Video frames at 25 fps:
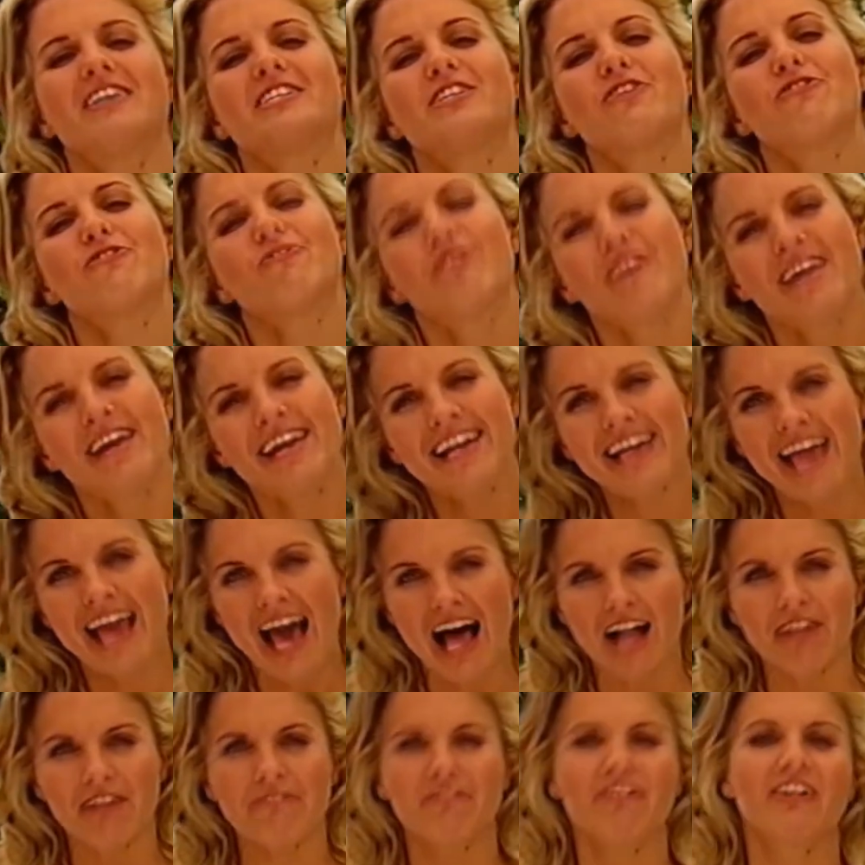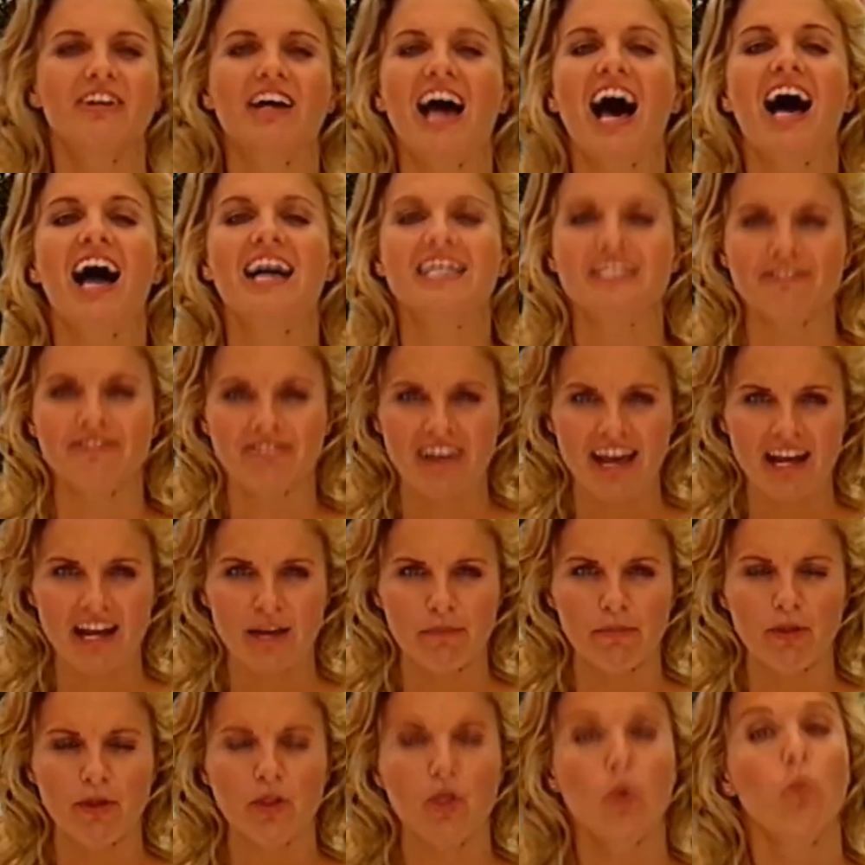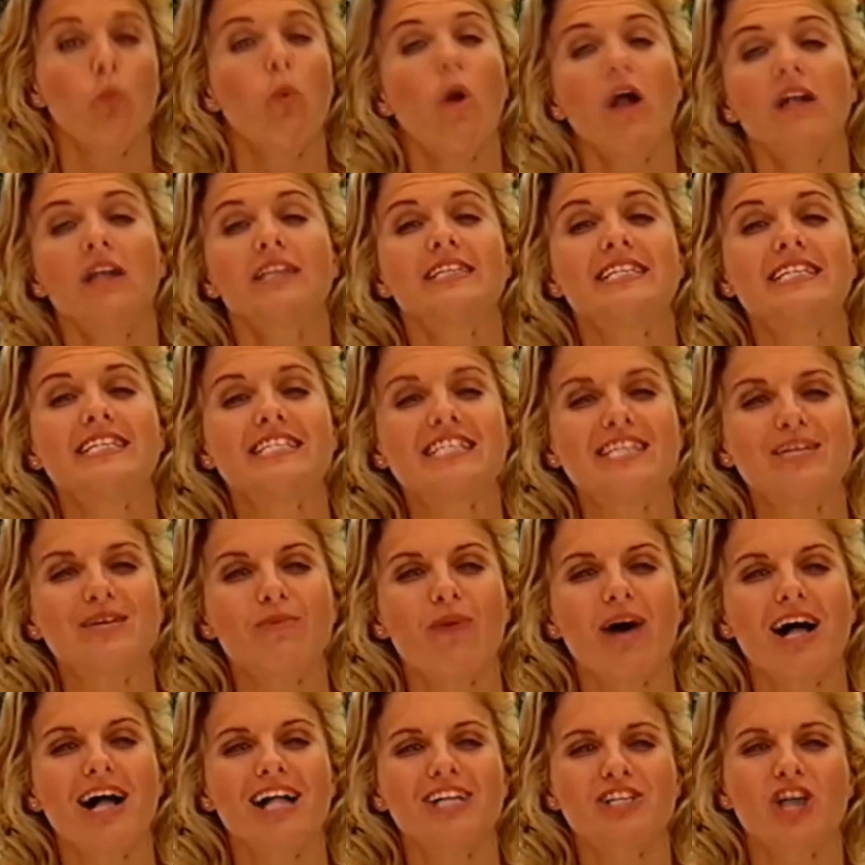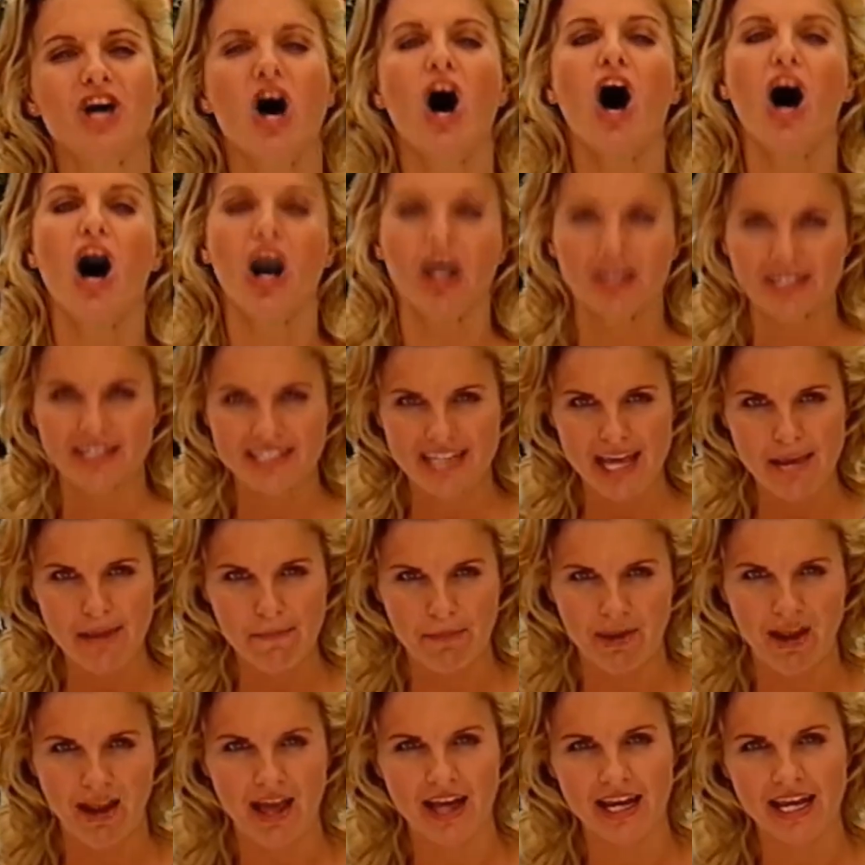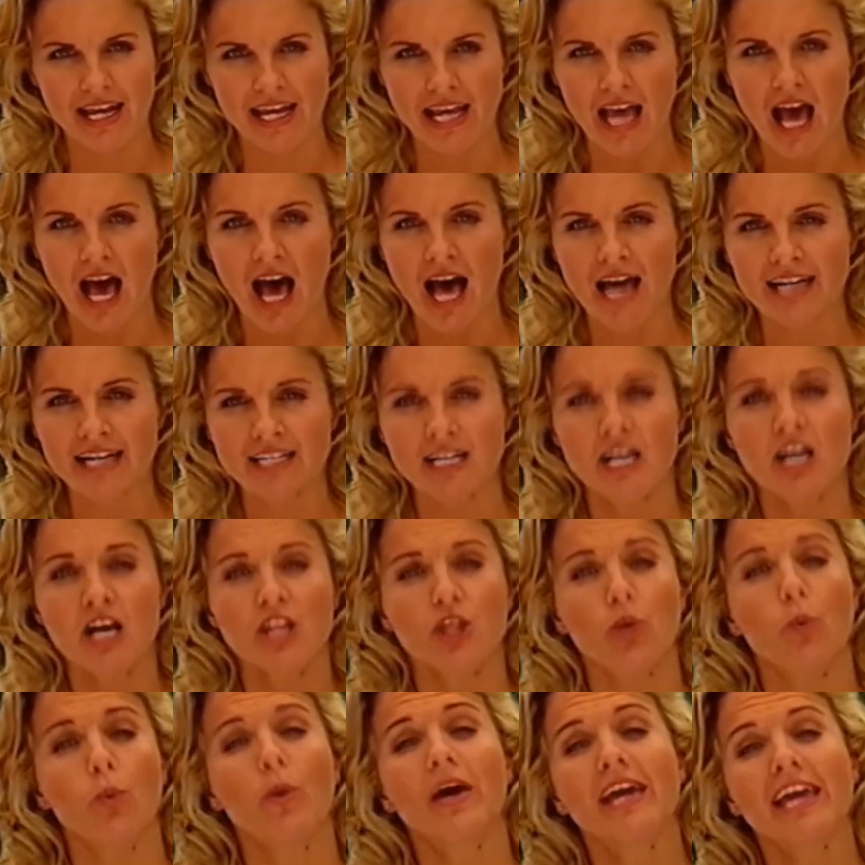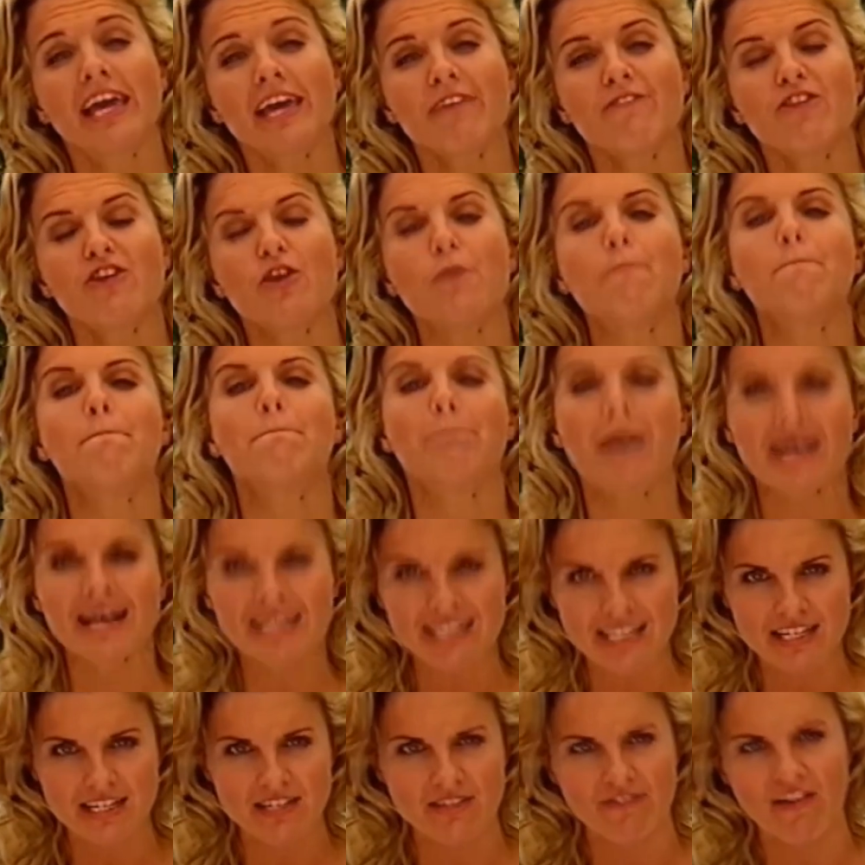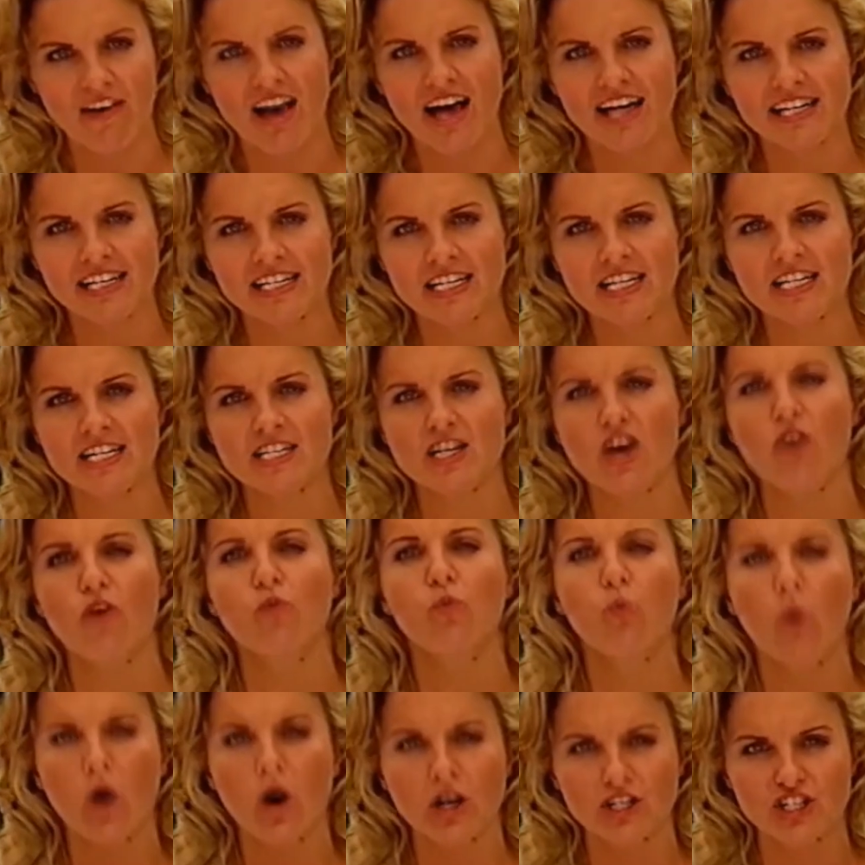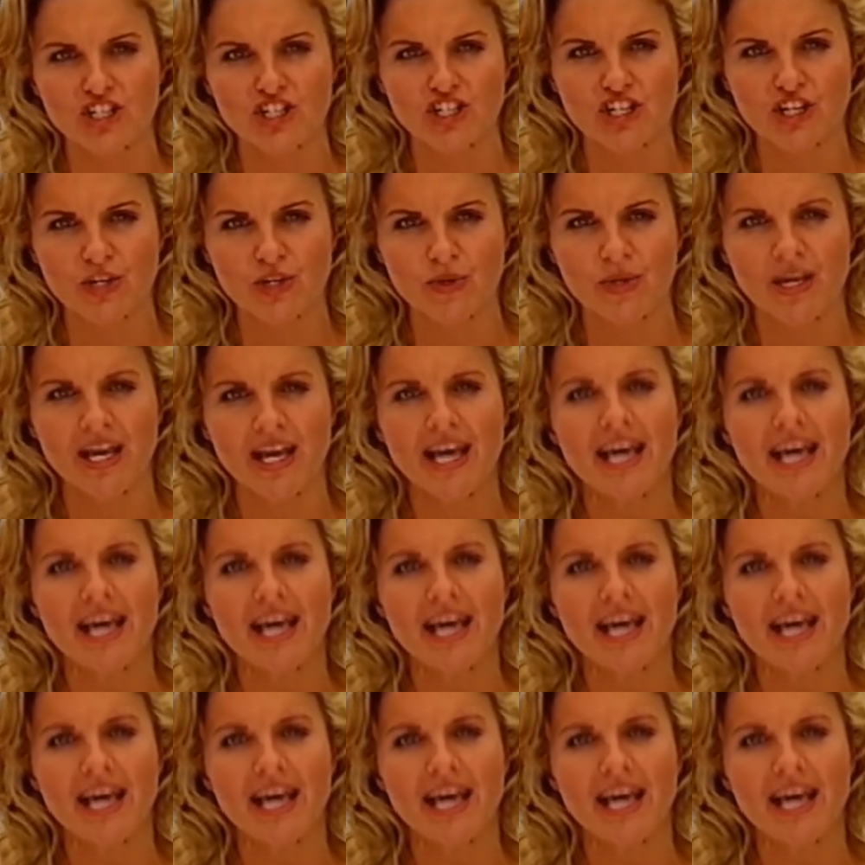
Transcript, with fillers: a really helpful guide available, the Walt Disney World Holiday Planning Guide, that will give you masses of ideas of what to do.